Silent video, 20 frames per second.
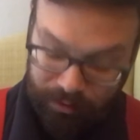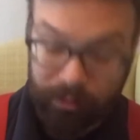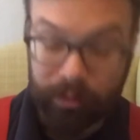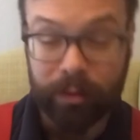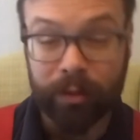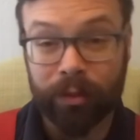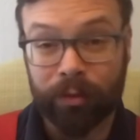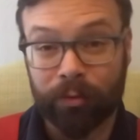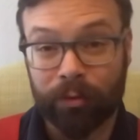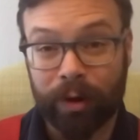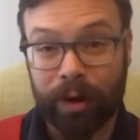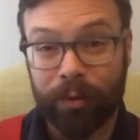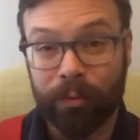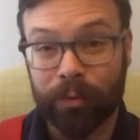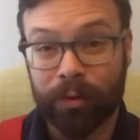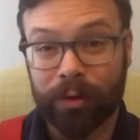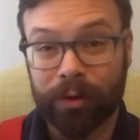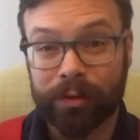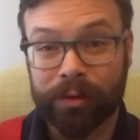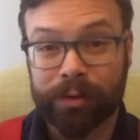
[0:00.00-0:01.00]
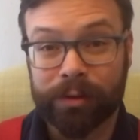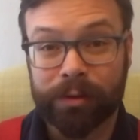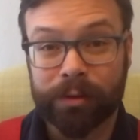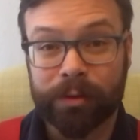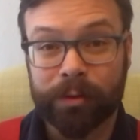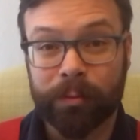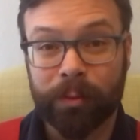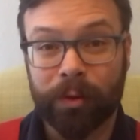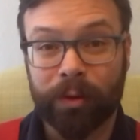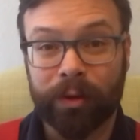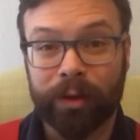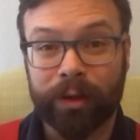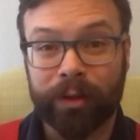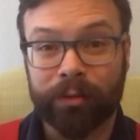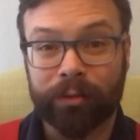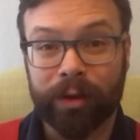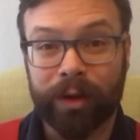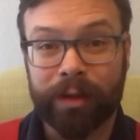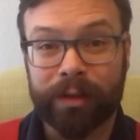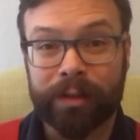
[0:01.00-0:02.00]
The right words spoken at the
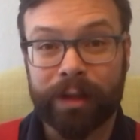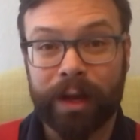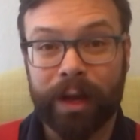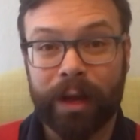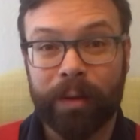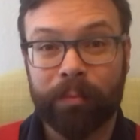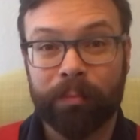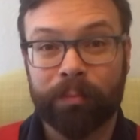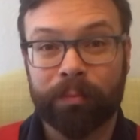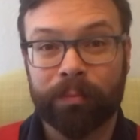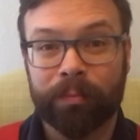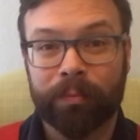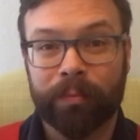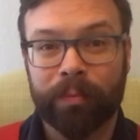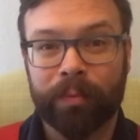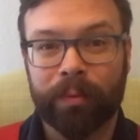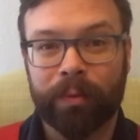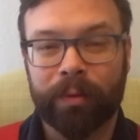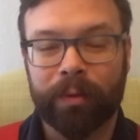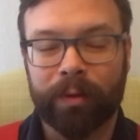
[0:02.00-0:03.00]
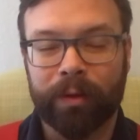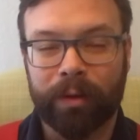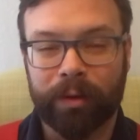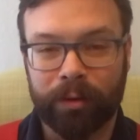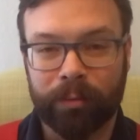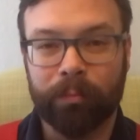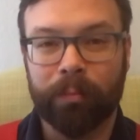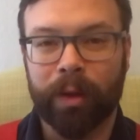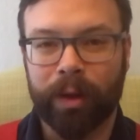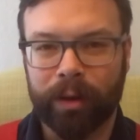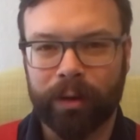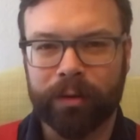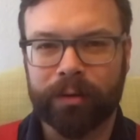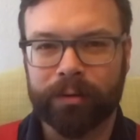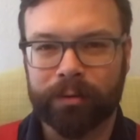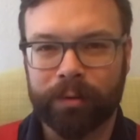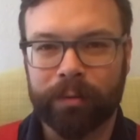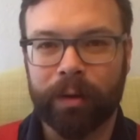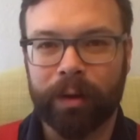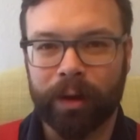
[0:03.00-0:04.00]
right time, it
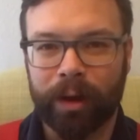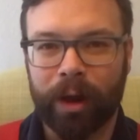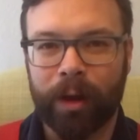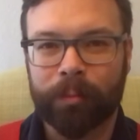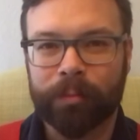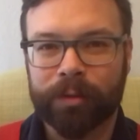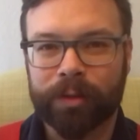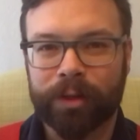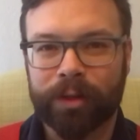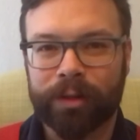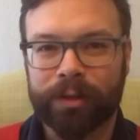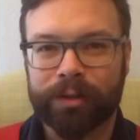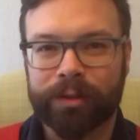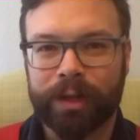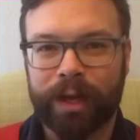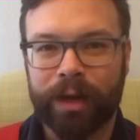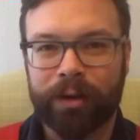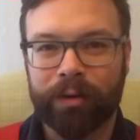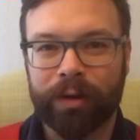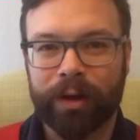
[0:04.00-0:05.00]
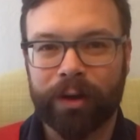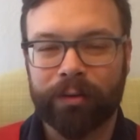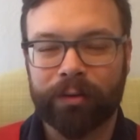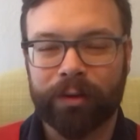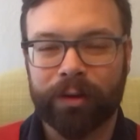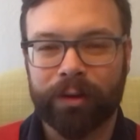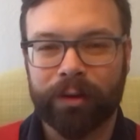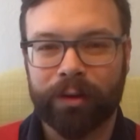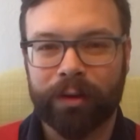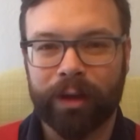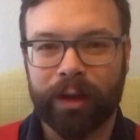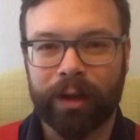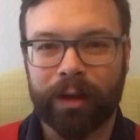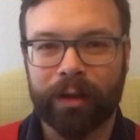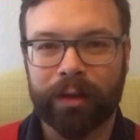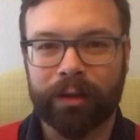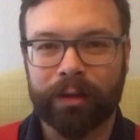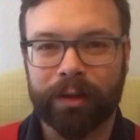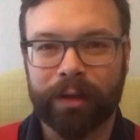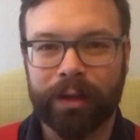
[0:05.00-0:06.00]
helps turn his day around,
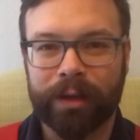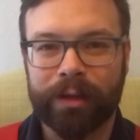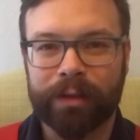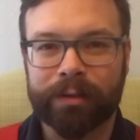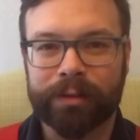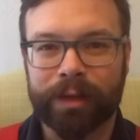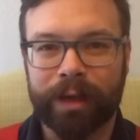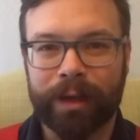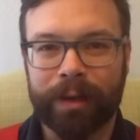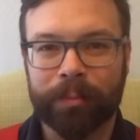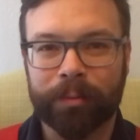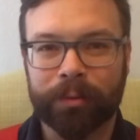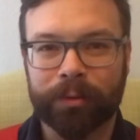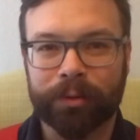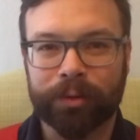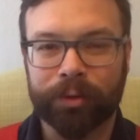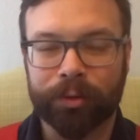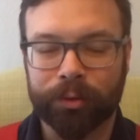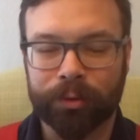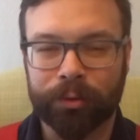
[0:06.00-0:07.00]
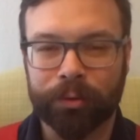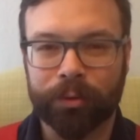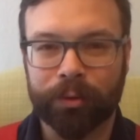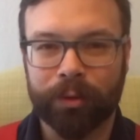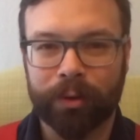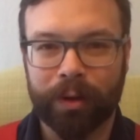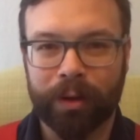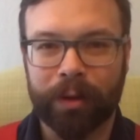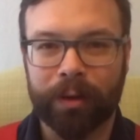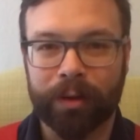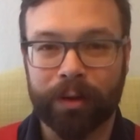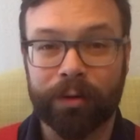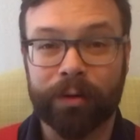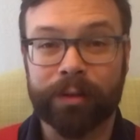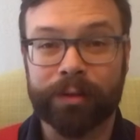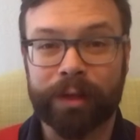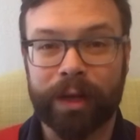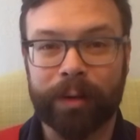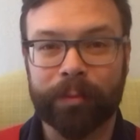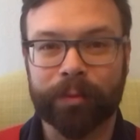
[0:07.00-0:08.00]
and he is able to,
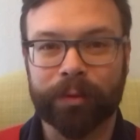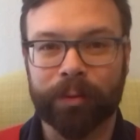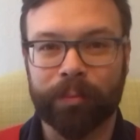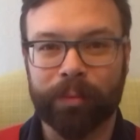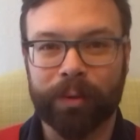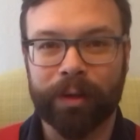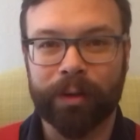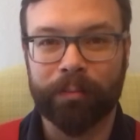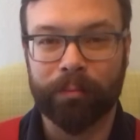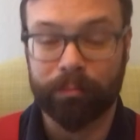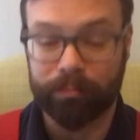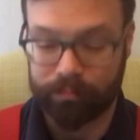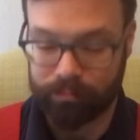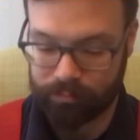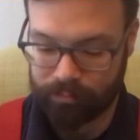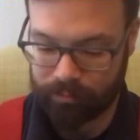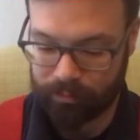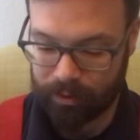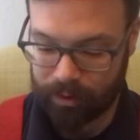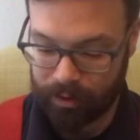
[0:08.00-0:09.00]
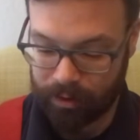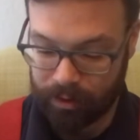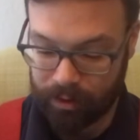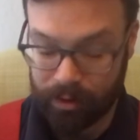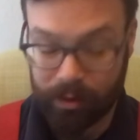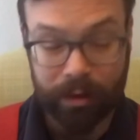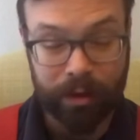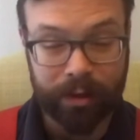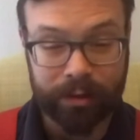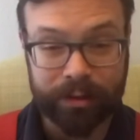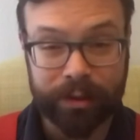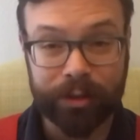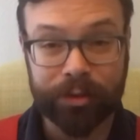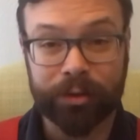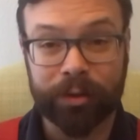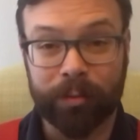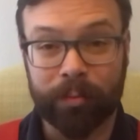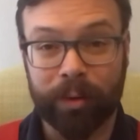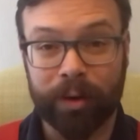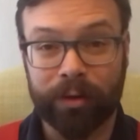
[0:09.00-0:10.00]
he's able to be
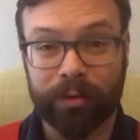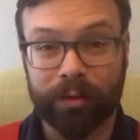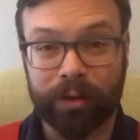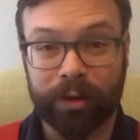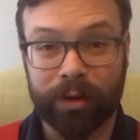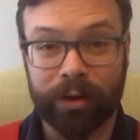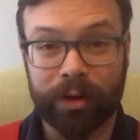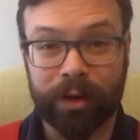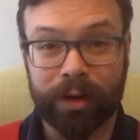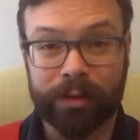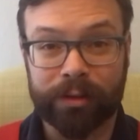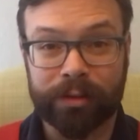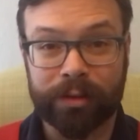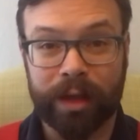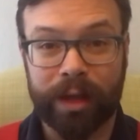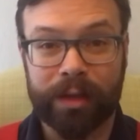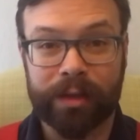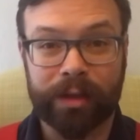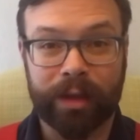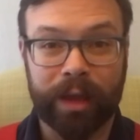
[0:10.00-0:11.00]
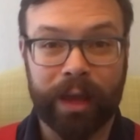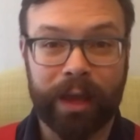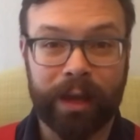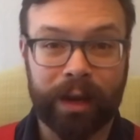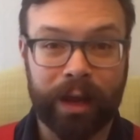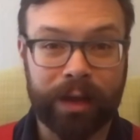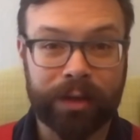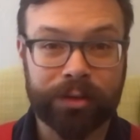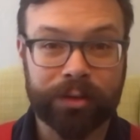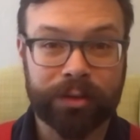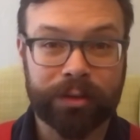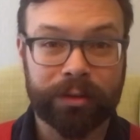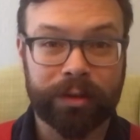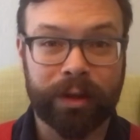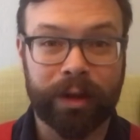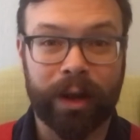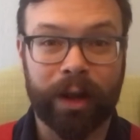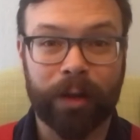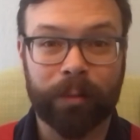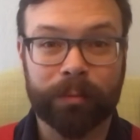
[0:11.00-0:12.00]
essentially better than good as a gate agent
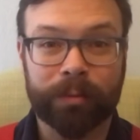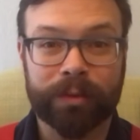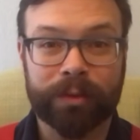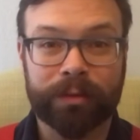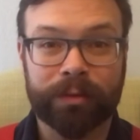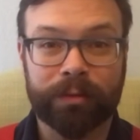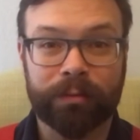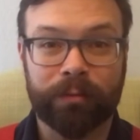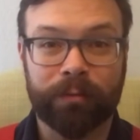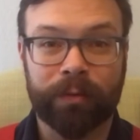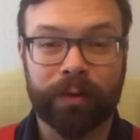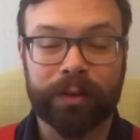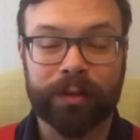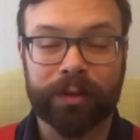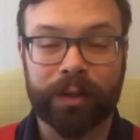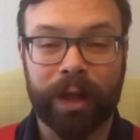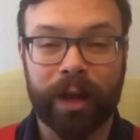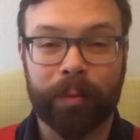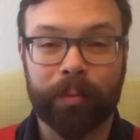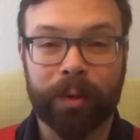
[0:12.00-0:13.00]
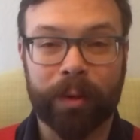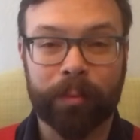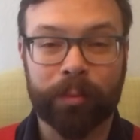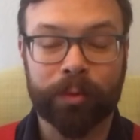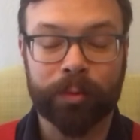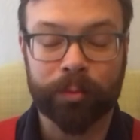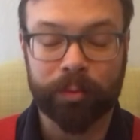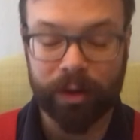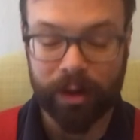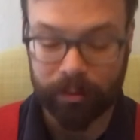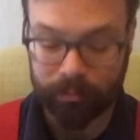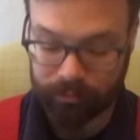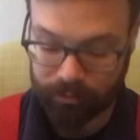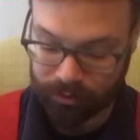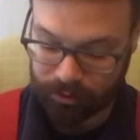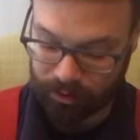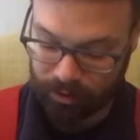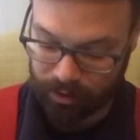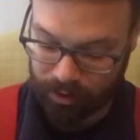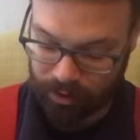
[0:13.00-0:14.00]
and helps fix a lot of people's problems.